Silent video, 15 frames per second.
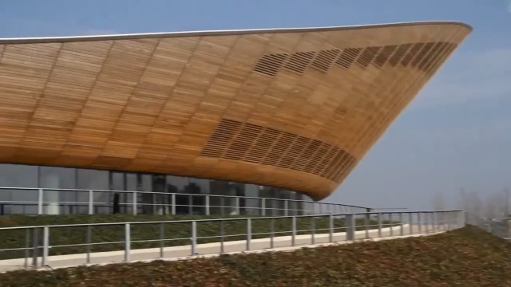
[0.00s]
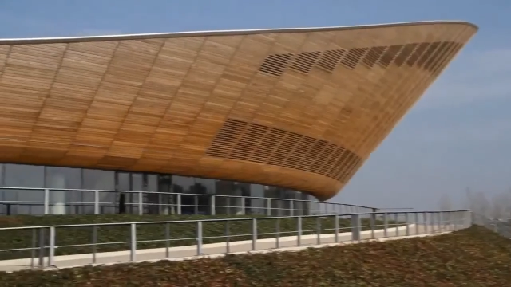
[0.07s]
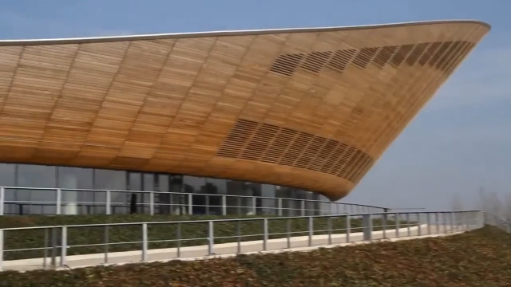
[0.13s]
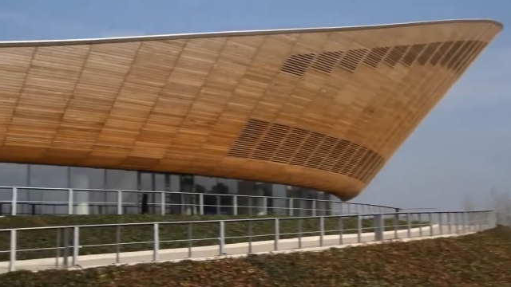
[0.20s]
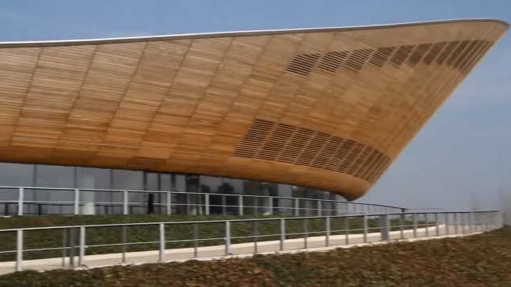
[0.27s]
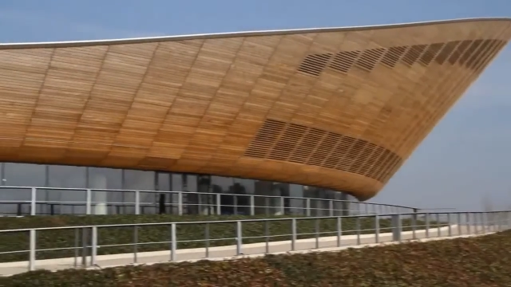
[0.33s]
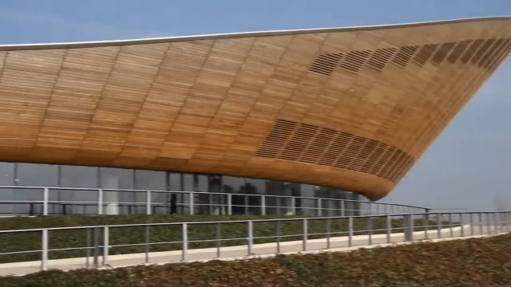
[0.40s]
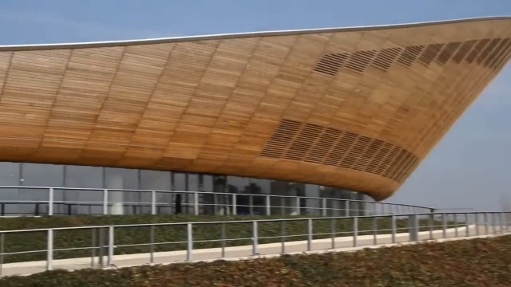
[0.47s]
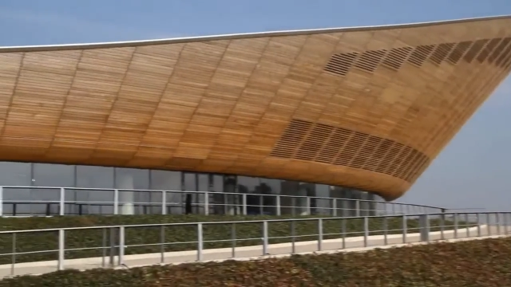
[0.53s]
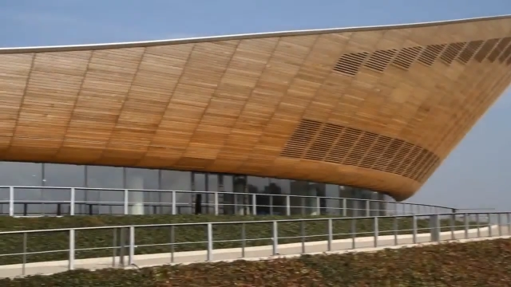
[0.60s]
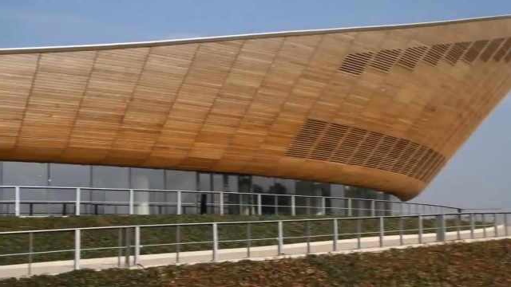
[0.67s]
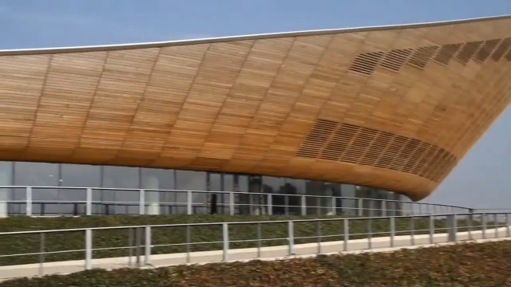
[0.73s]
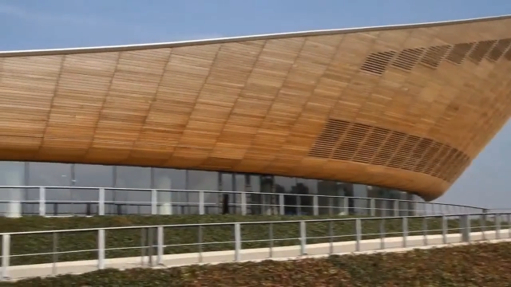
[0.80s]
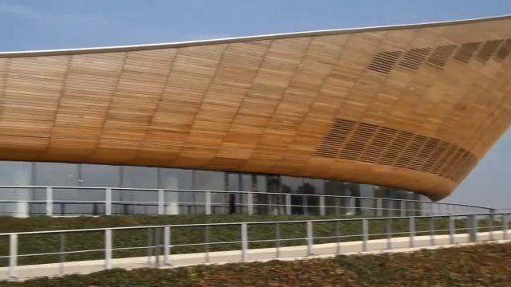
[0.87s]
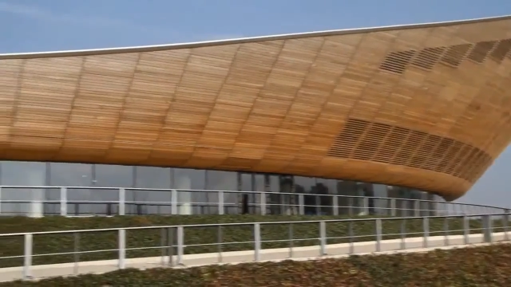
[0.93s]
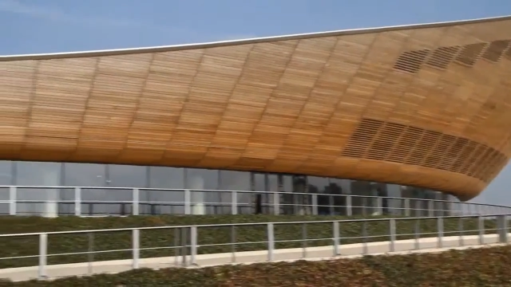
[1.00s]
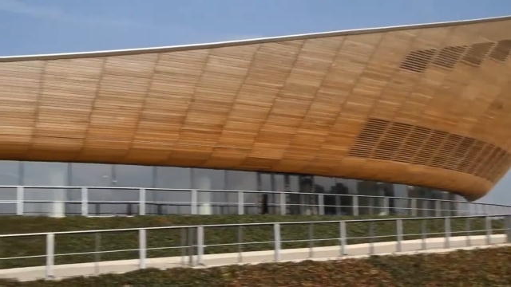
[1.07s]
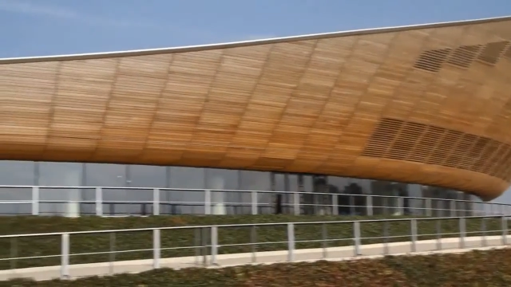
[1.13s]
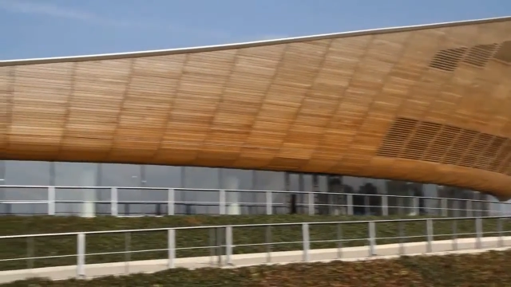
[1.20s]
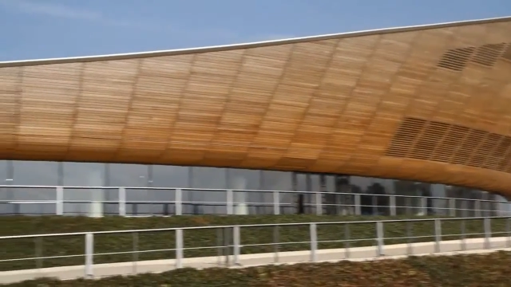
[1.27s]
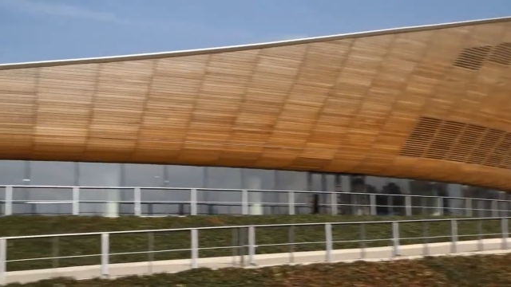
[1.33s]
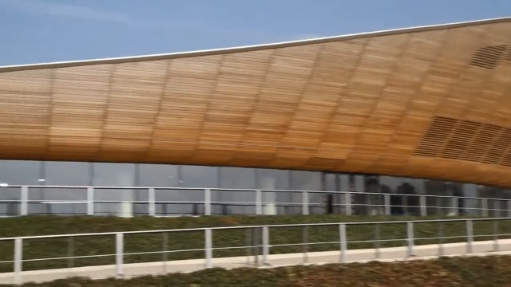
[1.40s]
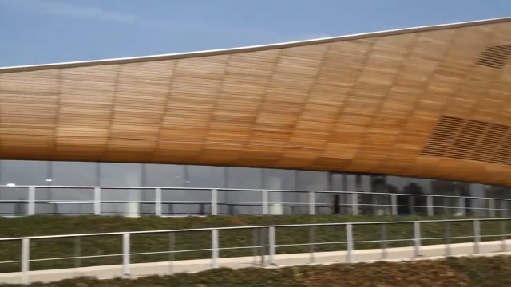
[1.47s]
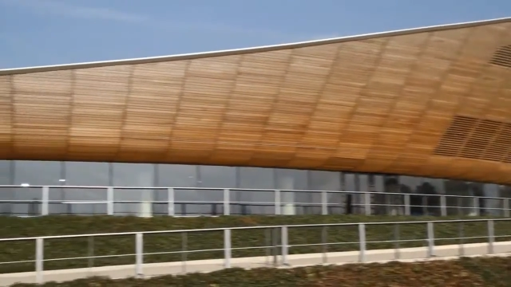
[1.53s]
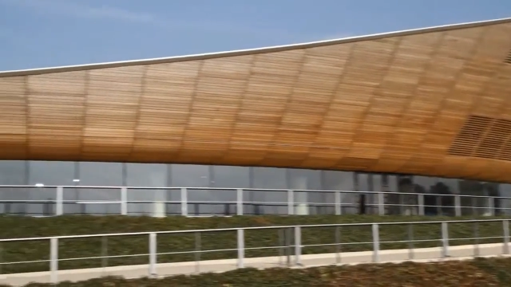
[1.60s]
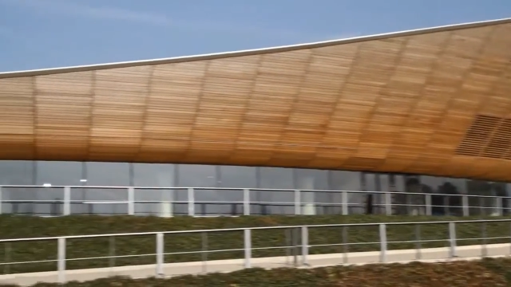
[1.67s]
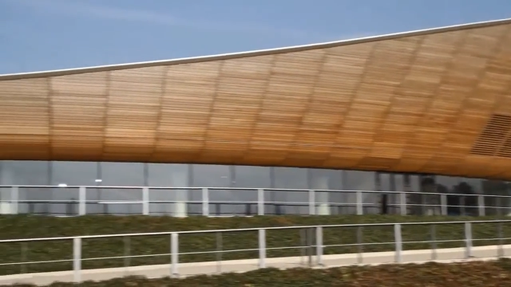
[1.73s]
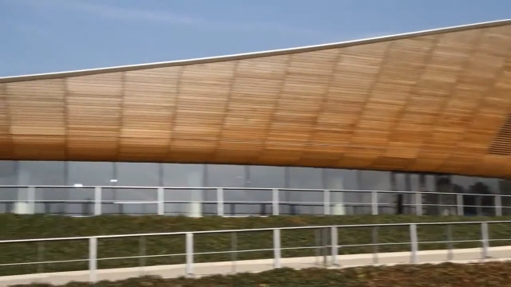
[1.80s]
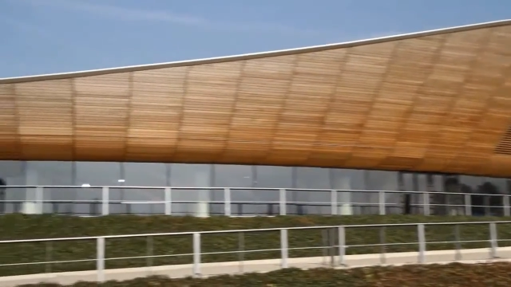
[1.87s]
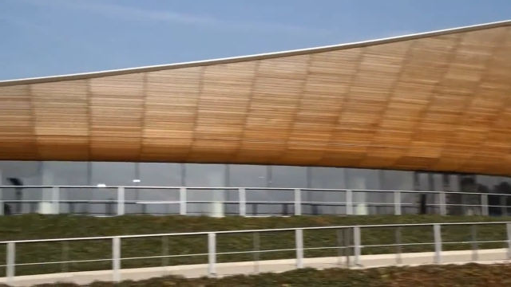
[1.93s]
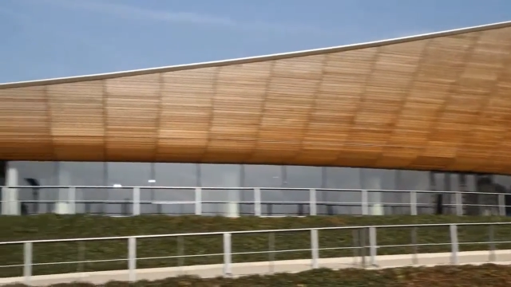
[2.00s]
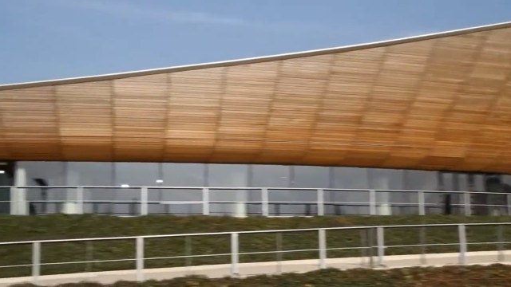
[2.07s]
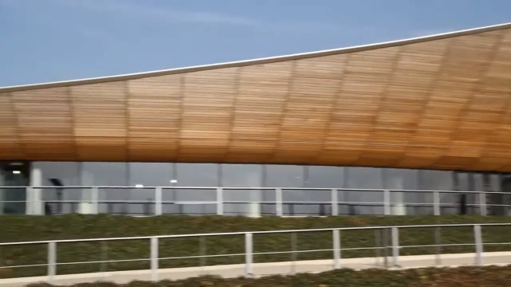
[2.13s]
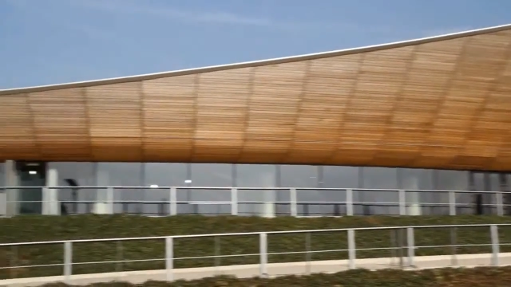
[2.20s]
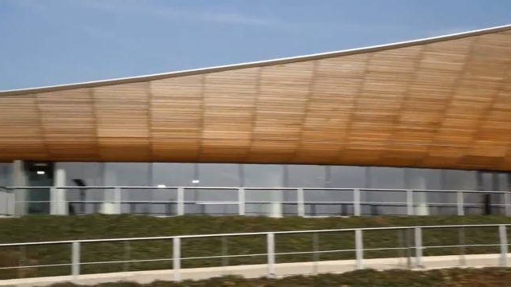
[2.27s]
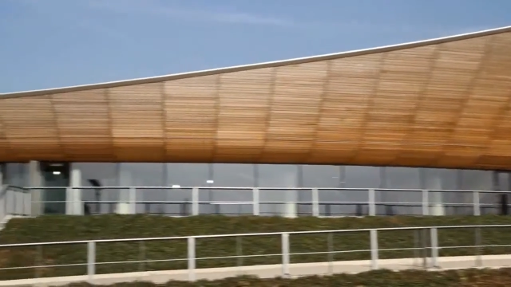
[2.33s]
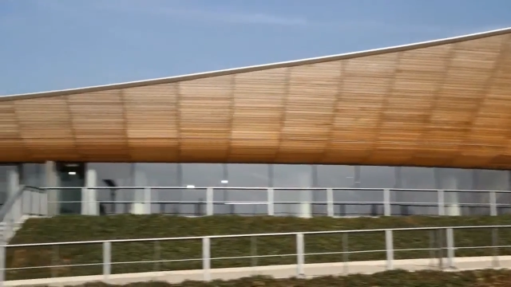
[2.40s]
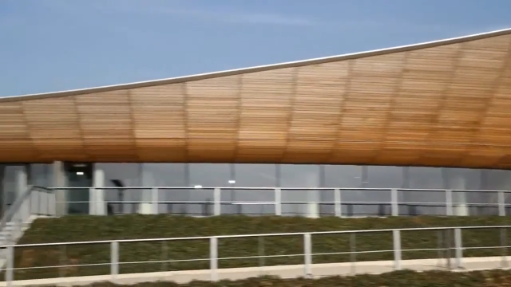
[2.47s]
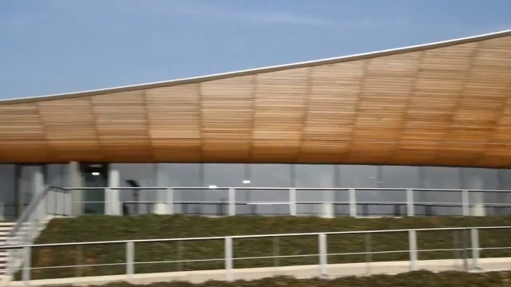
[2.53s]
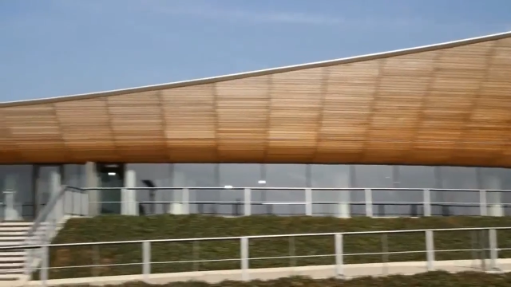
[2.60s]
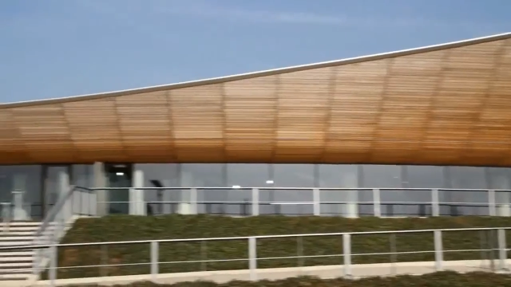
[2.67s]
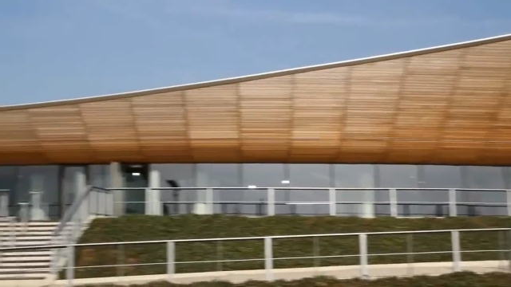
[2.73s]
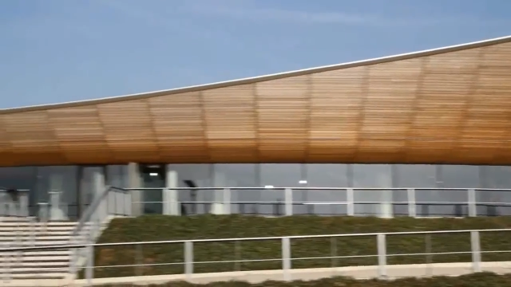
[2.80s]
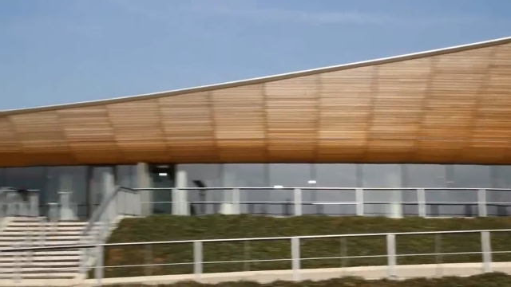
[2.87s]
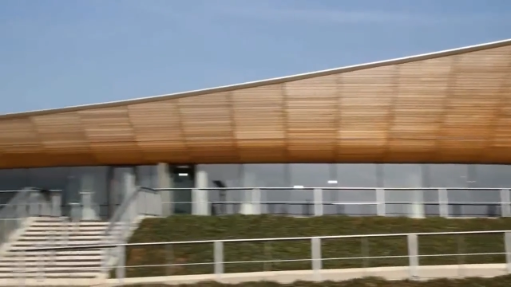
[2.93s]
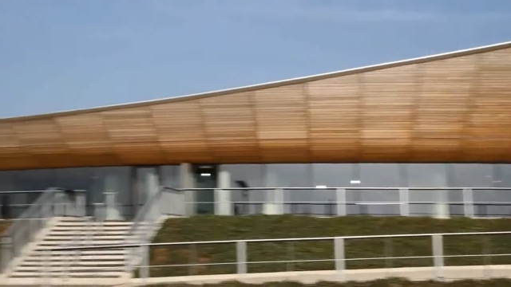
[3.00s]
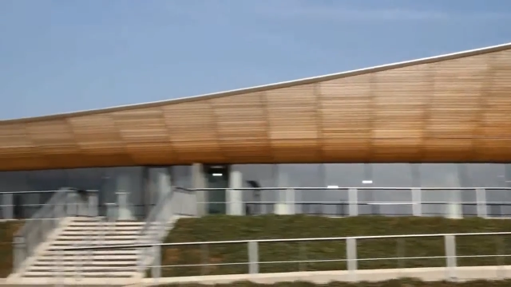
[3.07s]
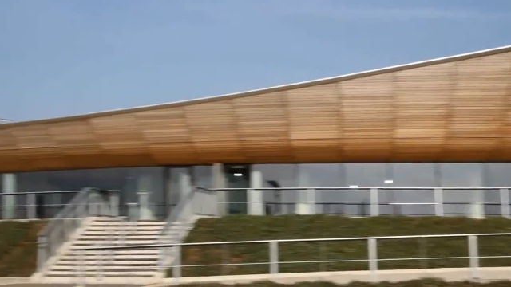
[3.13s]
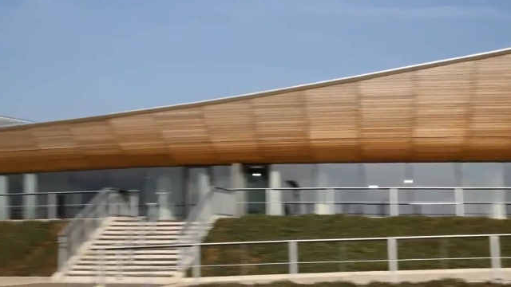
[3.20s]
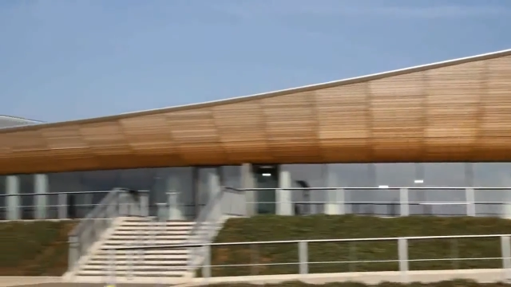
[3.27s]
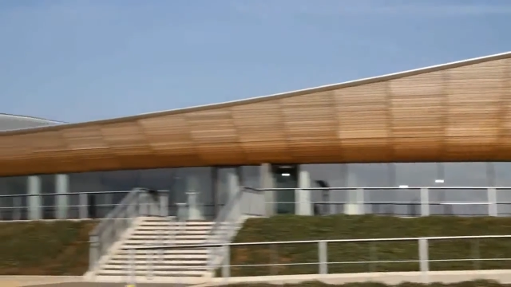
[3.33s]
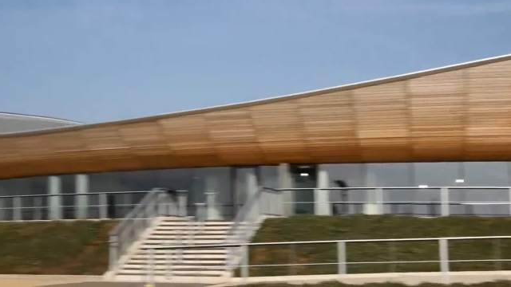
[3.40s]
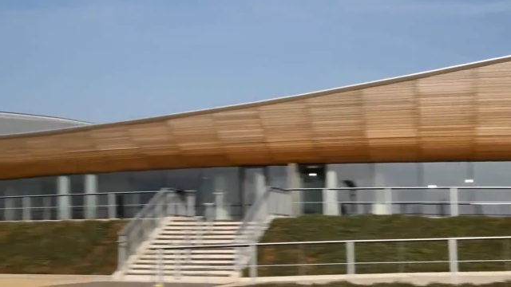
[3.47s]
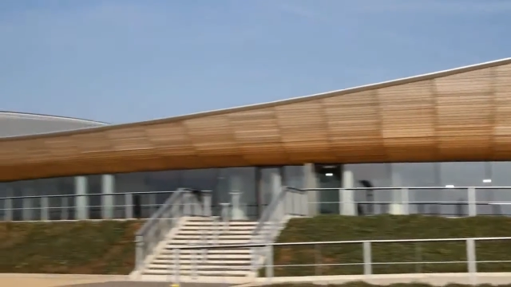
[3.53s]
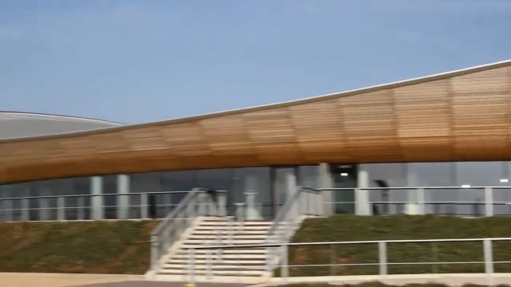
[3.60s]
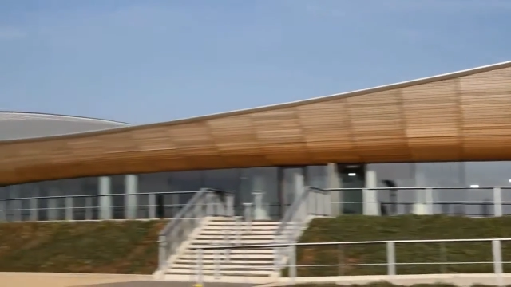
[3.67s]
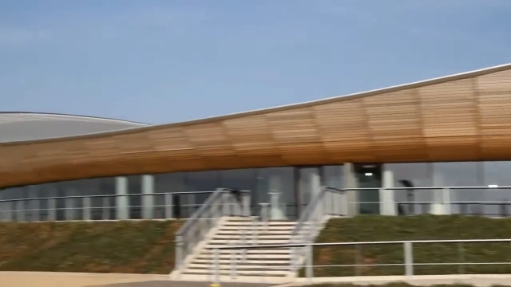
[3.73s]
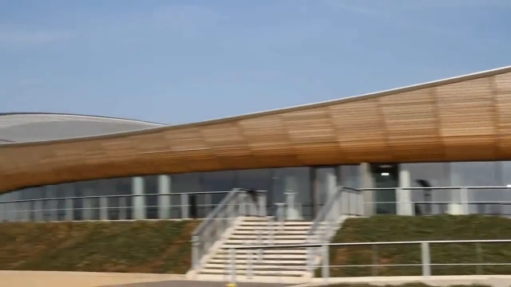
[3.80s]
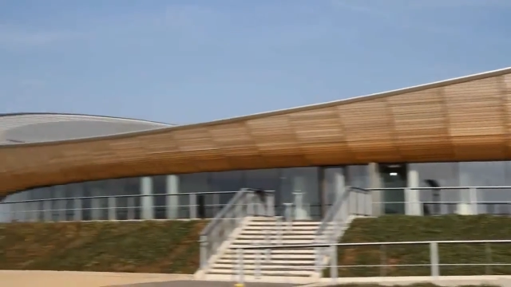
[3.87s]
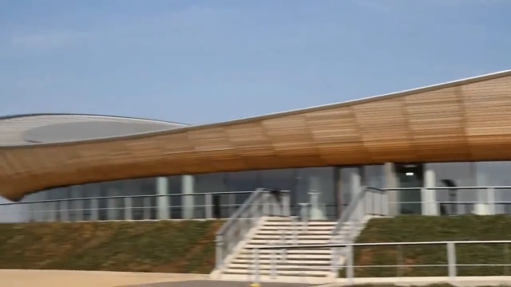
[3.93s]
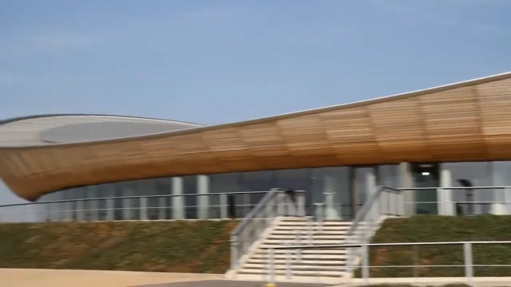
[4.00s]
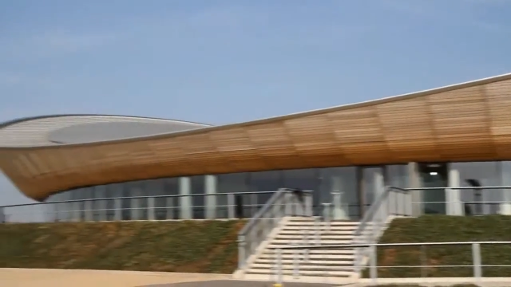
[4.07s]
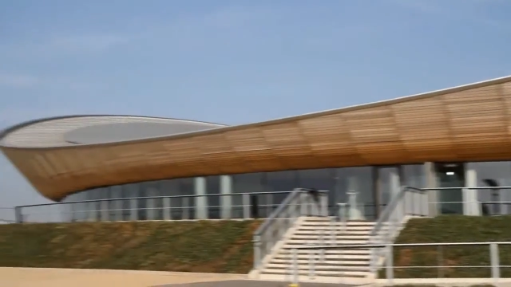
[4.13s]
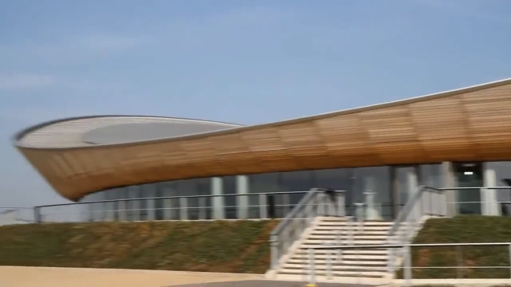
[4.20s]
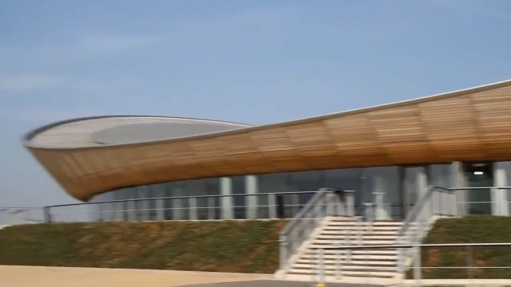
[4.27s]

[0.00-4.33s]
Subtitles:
No face is visible, so there are no lips to read.